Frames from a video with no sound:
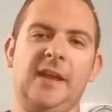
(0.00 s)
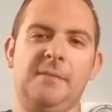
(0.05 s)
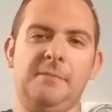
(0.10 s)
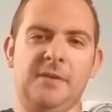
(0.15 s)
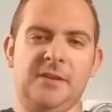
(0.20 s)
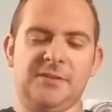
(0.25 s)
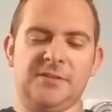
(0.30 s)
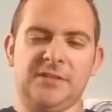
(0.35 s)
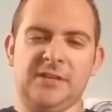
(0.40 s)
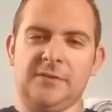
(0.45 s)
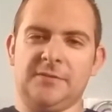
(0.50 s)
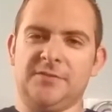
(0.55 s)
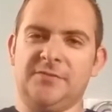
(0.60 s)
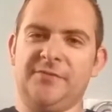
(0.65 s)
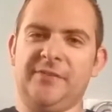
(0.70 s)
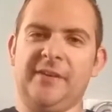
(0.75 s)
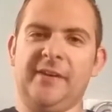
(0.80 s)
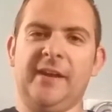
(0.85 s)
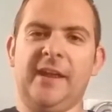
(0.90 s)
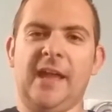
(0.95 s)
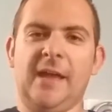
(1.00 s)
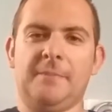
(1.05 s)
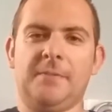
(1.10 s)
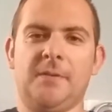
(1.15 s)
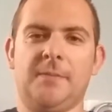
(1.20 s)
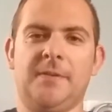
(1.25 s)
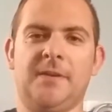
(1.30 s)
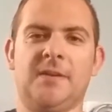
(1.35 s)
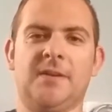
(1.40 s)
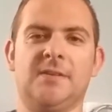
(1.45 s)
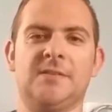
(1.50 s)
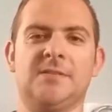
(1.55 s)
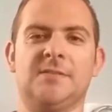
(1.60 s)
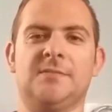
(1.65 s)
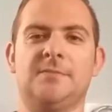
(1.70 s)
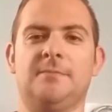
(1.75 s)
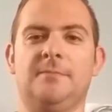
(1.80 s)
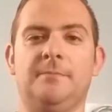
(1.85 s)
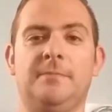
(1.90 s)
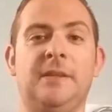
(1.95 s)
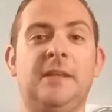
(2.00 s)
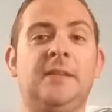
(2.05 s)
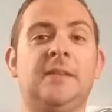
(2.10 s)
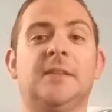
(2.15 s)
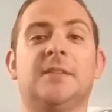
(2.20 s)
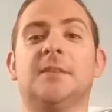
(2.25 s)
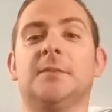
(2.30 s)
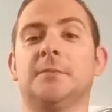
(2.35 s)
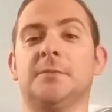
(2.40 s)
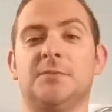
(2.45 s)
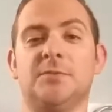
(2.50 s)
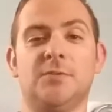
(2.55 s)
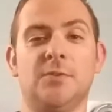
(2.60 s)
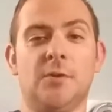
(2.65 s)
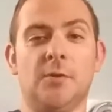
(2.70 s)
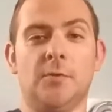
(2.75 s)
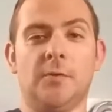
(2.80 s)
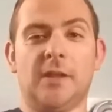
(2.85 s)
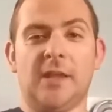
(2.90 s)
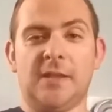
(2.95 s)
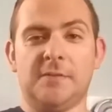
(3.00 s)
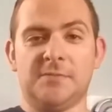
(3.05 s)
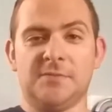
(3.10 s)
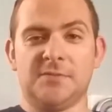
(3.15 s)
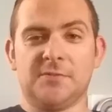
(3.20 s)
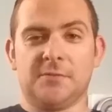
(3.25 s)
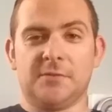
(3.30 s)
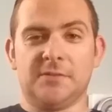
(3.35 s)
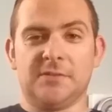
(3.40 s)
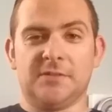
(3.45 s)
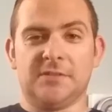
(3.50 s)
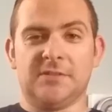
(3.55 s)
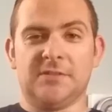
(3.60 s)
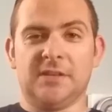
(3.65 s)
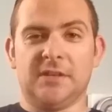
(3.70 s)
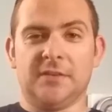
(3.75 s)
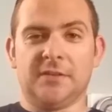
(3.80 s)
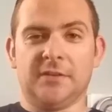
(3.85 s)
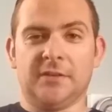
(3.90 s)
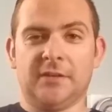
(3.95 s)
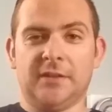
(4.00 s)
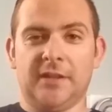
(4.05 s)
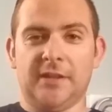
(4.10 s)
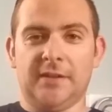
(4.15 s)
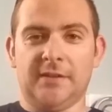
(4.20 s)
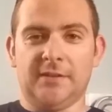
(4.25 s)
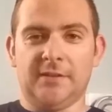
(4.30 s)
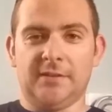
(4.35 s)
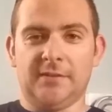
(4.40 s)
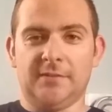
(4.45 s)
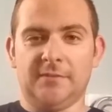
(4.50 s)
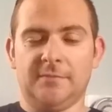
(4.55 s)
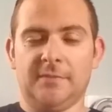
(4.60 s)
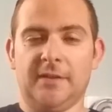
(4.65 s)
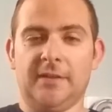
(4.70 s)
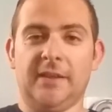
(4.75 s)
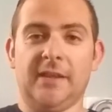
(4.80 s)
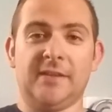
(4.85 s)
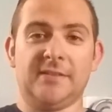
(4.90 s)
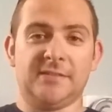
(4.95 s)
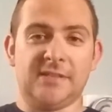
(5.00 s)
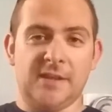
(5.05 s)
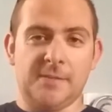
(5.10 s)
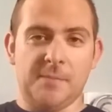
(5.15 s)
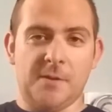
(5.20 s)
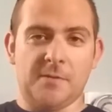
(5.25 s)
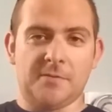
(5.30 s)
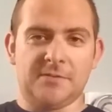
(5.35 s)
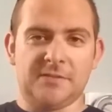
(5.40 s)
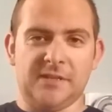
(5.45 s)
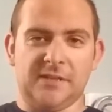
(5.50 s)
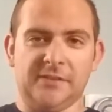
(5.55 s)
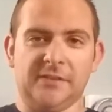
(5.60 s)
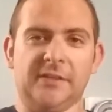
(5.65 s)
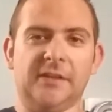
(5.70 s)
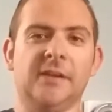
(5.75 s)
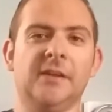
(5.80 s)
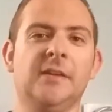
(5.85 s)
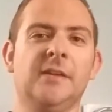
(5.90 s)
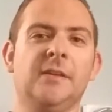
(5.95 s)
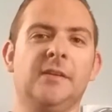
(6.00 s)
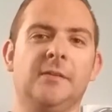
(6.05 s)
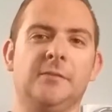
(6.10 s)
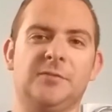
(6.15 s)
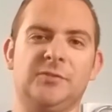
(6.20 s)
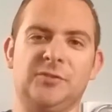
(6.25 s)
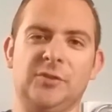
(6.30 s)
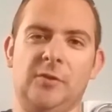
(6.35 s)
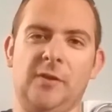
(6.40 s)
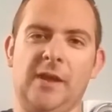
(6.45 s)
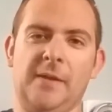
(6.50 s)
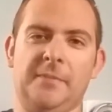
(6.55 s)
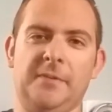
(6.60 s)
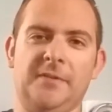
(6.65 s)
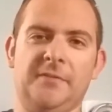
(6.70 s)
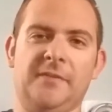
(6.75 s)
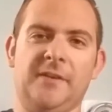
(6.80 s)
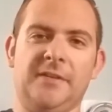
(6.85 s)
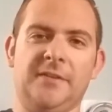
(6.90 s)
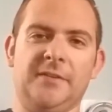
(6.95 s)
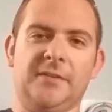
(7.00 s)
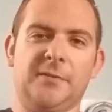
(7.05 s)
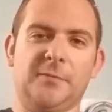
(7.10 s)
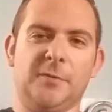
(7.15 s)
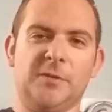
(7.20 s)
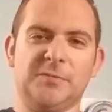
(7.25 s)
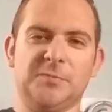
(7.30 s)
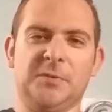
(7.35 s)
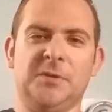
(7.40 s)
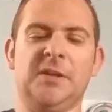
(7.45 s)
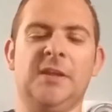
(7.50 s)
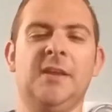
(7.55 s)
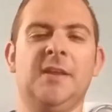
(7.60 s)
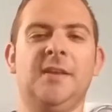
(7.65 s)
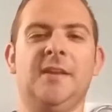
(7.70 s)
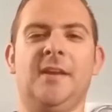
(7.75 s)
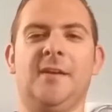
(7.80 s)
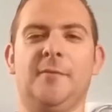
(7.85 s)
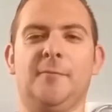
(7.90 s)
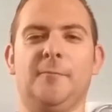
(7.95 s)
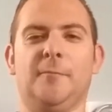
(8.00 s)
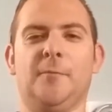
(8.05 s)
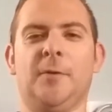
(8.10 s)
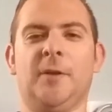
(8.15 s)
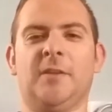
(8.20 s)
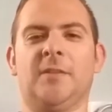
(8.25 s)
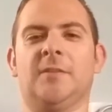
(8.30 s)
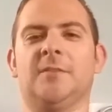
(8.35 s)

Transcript: I mentioned, I was very happy because being that there was no game stores in South Carolina my last time I was down there, so happy to find that there was one. Now, quick